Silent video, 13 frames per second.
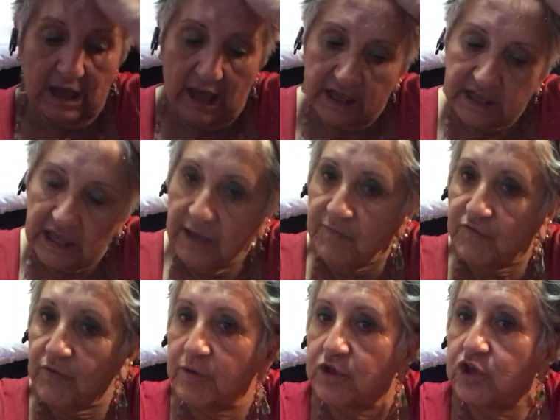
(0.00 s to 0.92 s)
I came
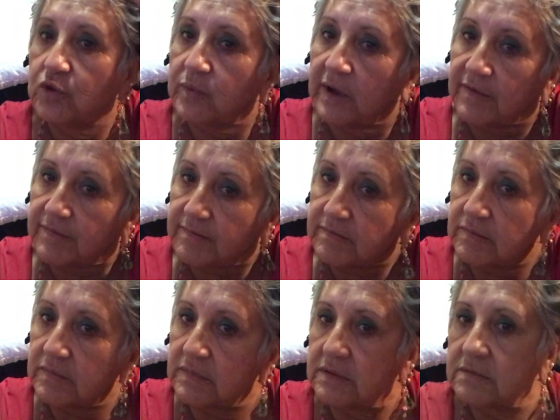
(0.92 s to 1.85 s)
from Cuba
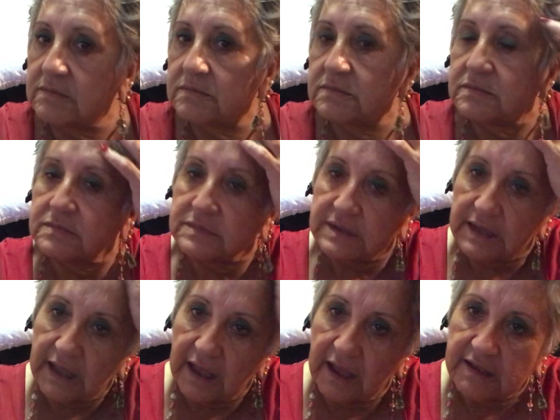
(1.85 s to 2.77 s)

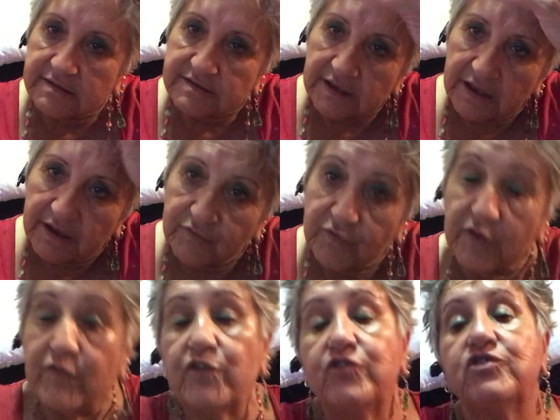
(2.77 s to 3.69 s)
as a
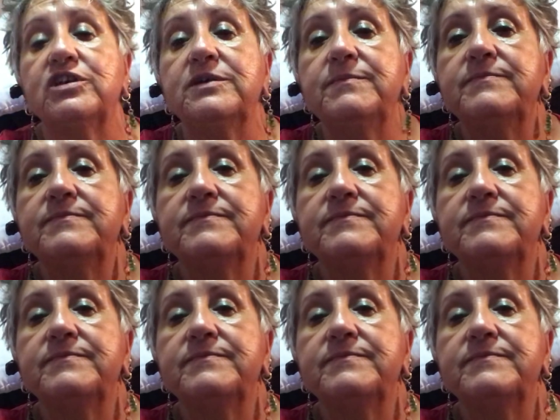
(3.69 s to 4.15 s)
refugee,